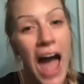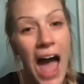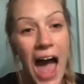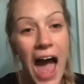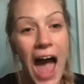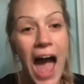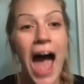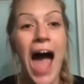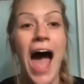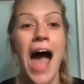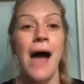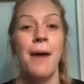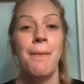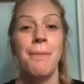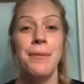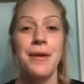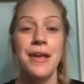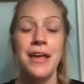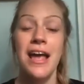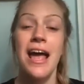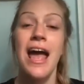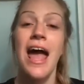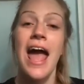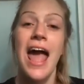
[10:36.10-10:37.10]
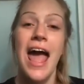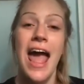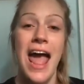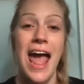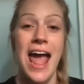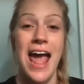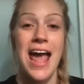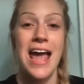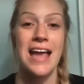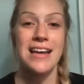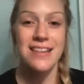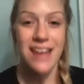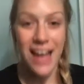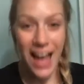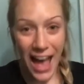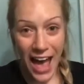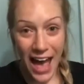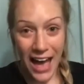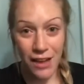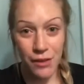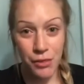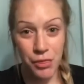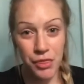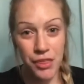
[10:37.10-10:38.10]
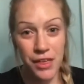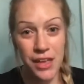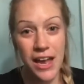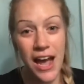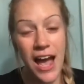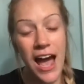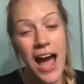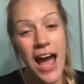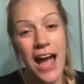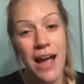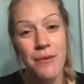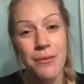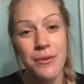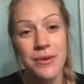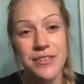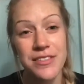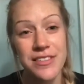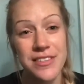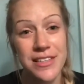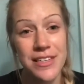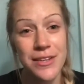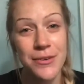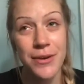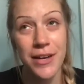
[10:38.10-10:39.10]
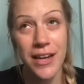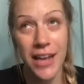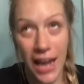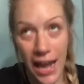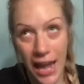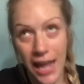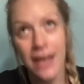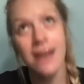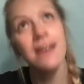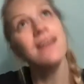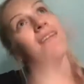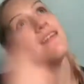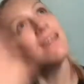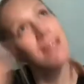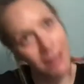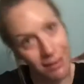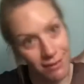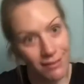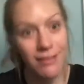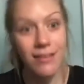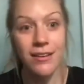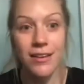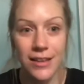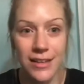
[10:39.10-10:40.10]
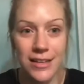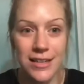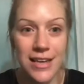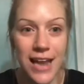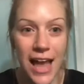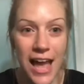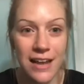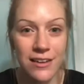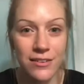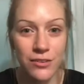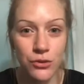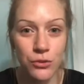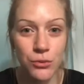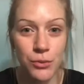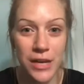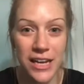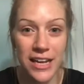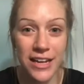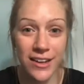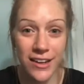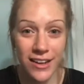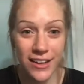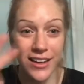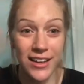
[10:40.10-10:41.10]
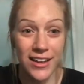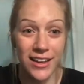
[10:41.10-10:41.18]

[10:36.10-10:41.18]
happy, and healthy. I will see you again next week.